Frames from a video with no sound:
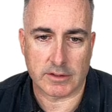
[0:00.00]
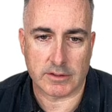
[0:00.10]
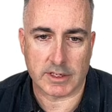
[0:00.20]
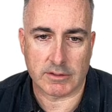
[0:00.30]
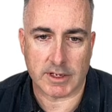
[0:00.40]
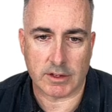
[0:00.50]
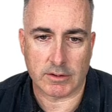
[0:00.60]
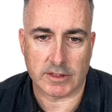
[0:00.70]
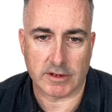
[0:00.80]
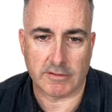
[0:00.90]
So this right here
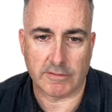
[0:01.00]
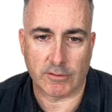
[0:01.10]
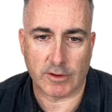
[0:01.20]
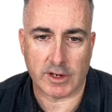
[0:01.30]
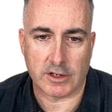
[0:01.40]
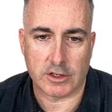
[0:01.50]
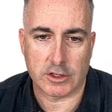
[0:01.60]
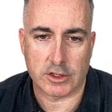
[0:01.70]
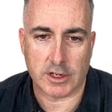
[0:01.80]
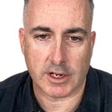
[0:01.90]
is a fringe,